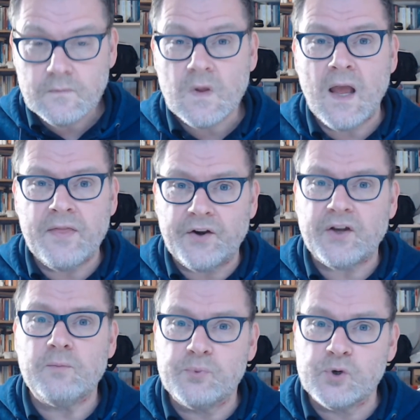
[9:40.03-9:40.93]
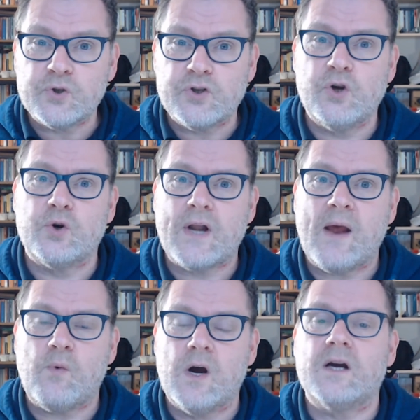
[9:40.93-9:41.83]
and that it can broaden your
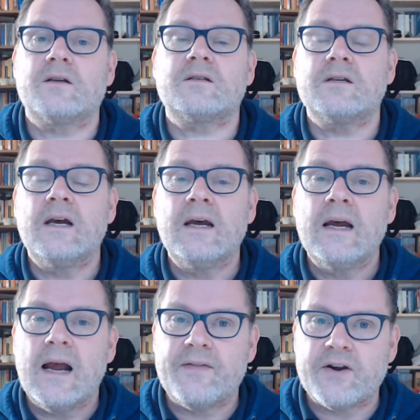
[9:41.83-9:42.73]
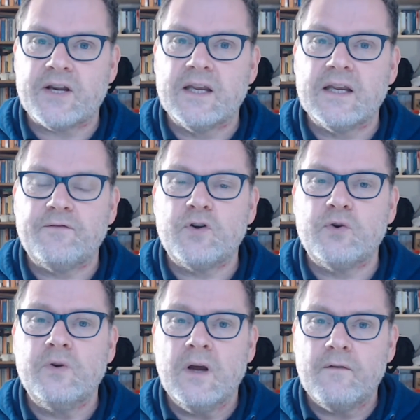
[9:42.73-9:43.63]
networks, and that it can give
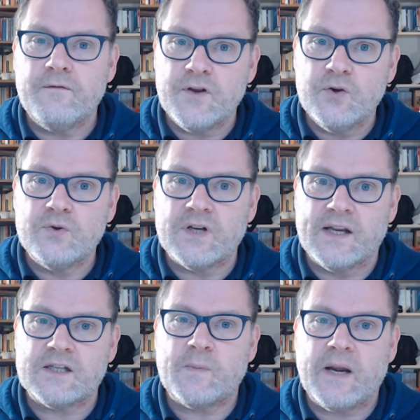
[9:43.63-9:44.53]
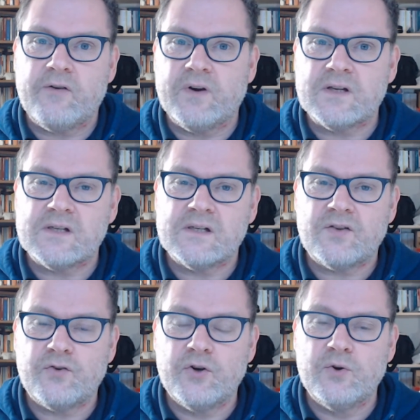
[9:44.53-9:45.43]
you views and experiences
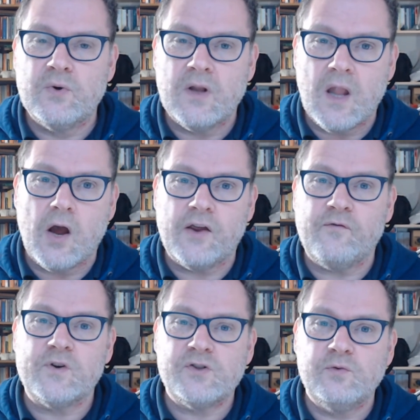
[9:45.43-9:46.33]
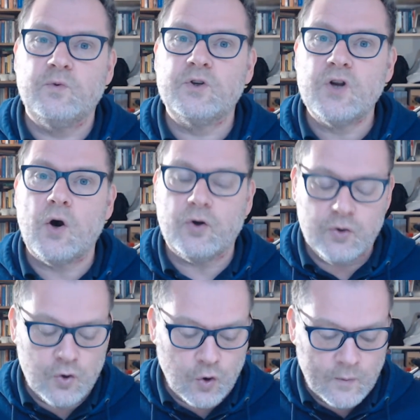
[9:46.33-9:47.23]
through life which you would not
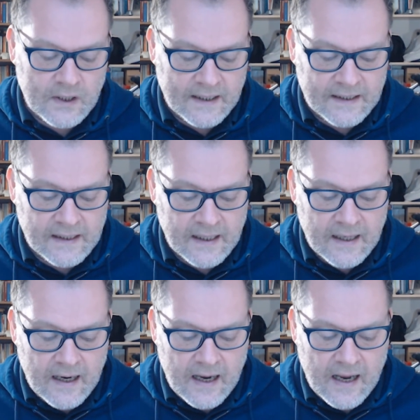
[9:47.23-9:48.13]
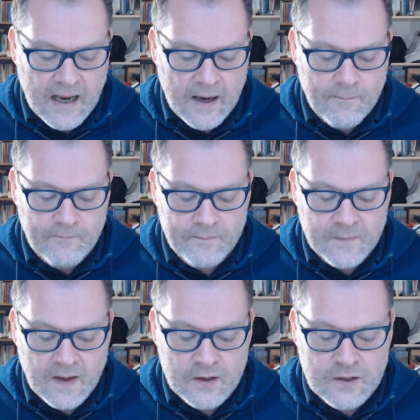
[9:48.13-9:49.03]
normally
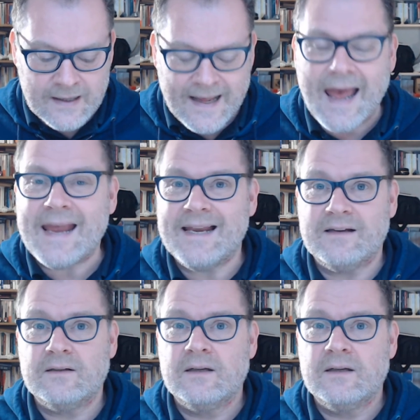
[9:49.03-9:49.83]
gain.